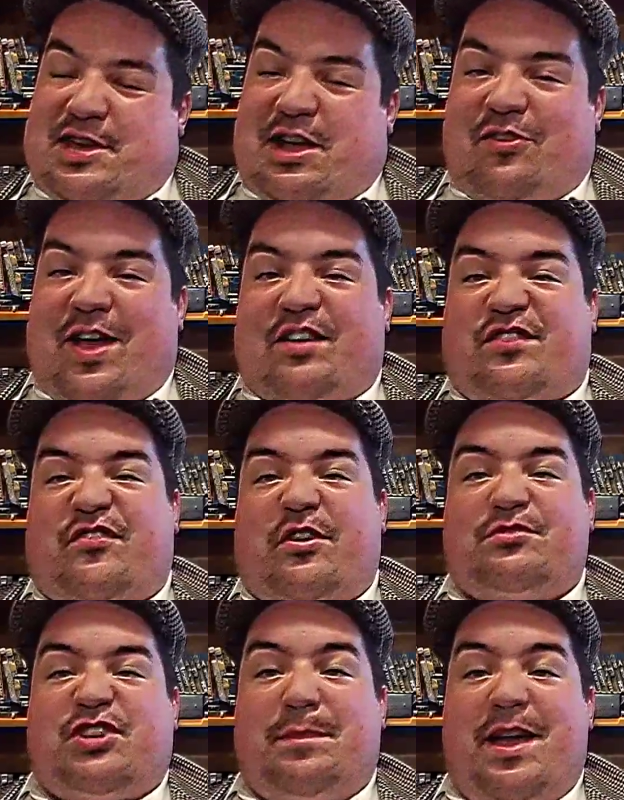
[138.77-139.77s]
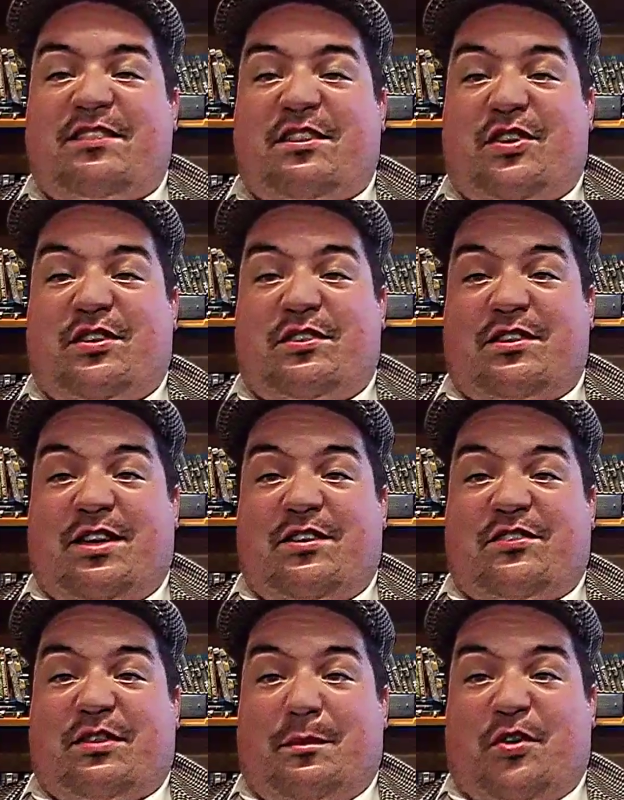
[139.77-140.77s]
last film, she basically
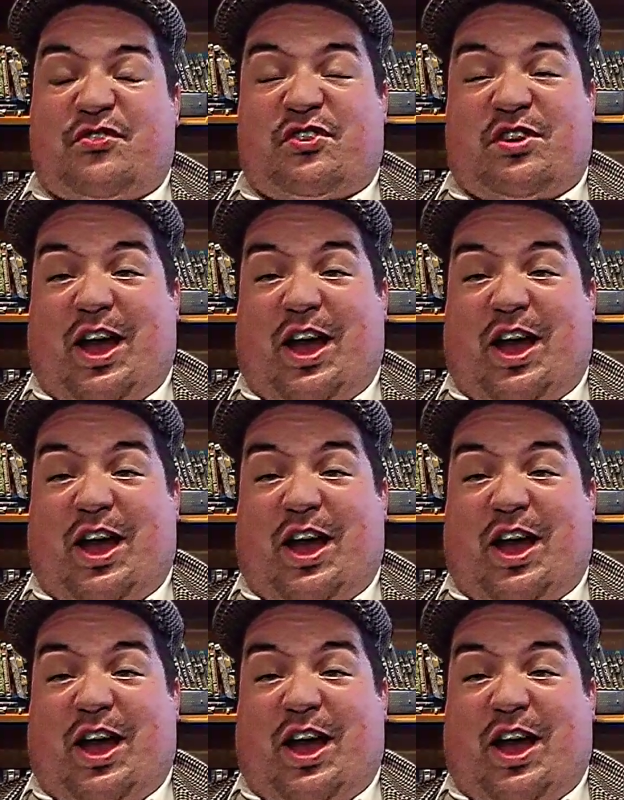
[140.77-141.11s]
is the most